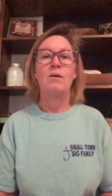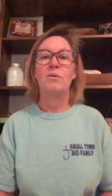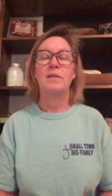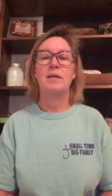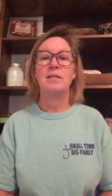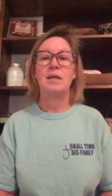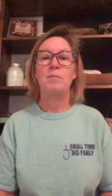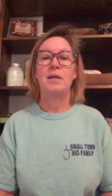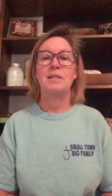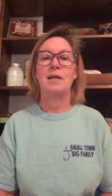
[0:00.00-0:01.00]
Within
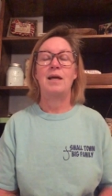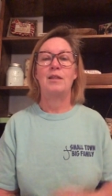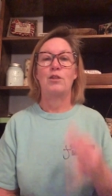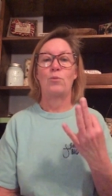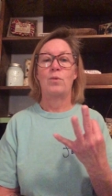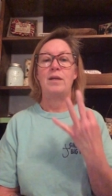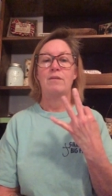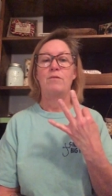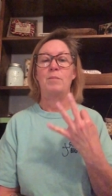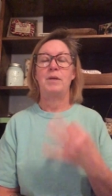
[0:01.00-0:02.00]
10 minutes, I had 3
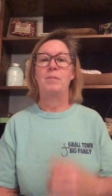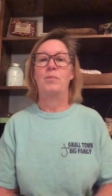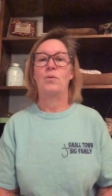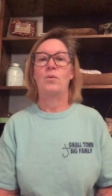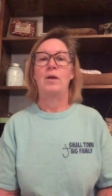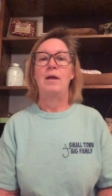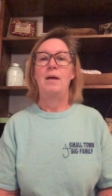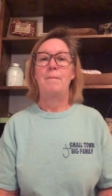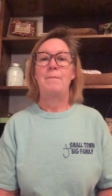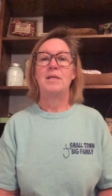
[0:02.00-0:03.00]
different people
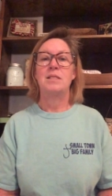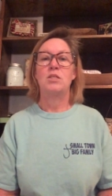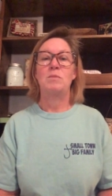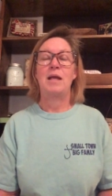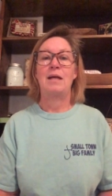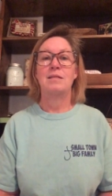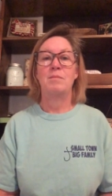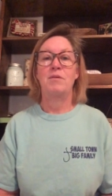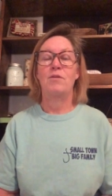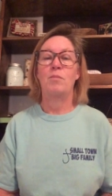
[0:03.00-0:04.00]
message me
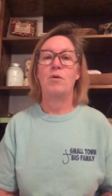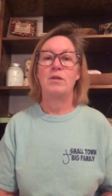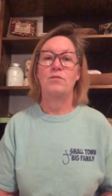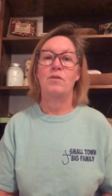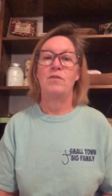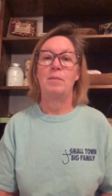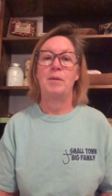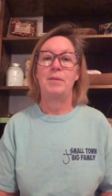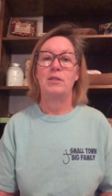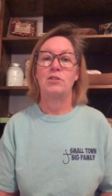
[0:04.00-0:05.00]
asking me for a price for a
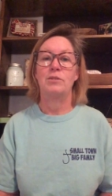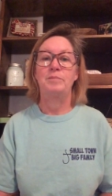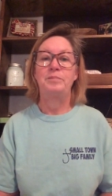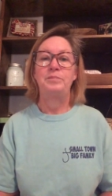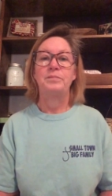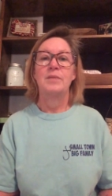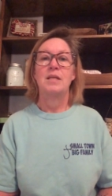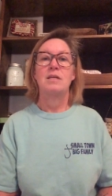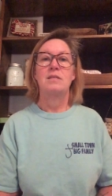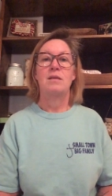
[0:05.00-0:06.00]
family picture.
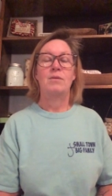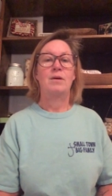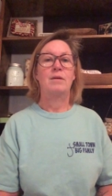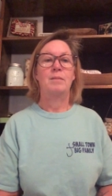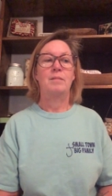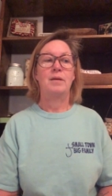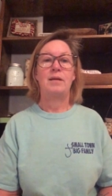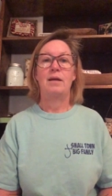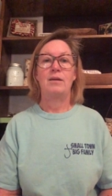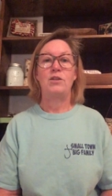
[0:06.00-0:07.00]
So,
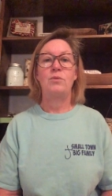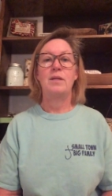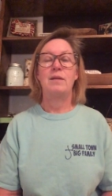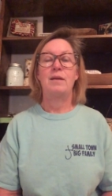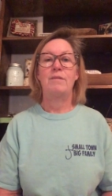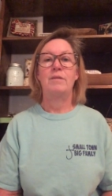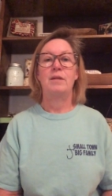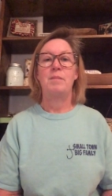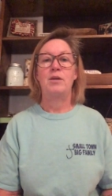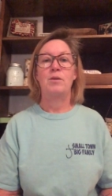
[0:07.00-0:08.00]
yeah, you can
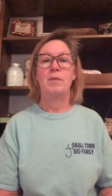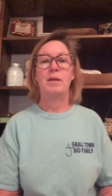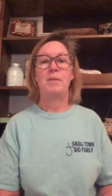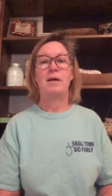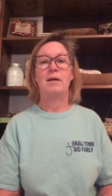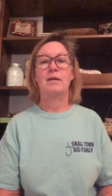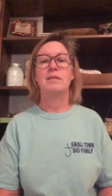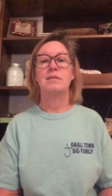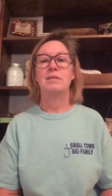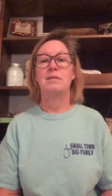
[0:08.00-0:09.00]
definitely make your money back
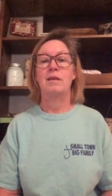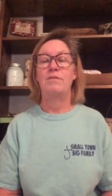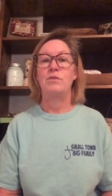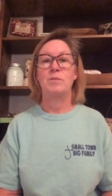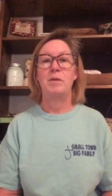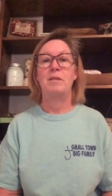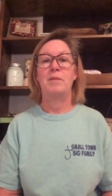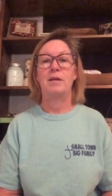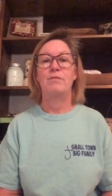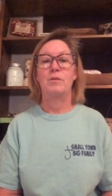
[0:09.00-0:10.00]
if you spend the
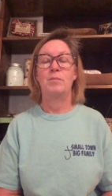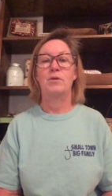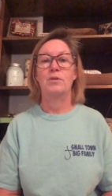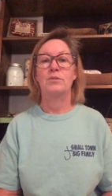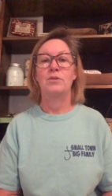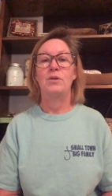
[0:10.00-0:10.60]
money for the books.